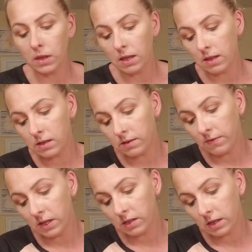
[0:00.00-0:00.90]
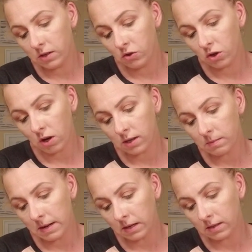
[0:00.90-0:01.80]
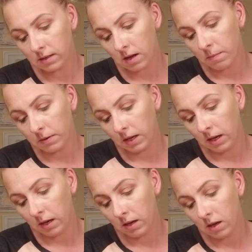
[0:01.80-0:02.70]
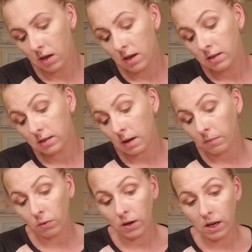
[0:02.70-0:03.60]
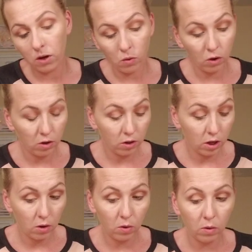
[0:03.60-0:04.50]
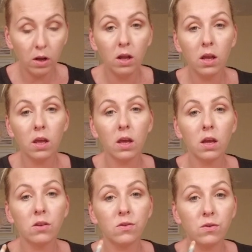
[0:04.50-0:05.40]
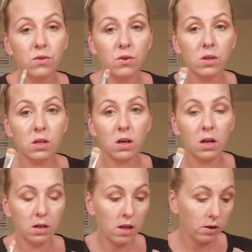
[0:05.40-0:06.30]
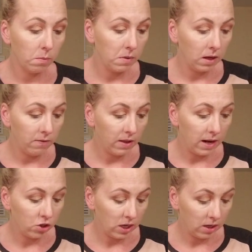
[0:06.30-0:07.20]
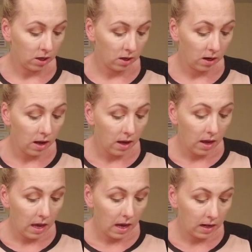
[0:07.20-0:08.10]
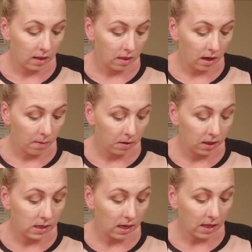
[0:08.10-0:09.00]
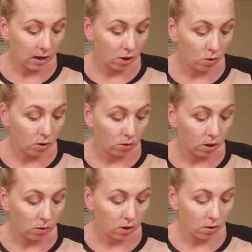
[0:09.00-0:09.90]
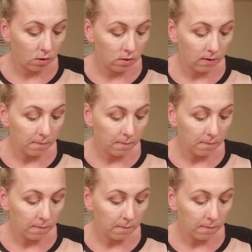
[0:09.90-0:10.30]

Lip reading: this Vintage Cosmetics Company Step 3 Go Girl Go. It's just another mini flat shader. And I think I'm going to take that Coco Loco.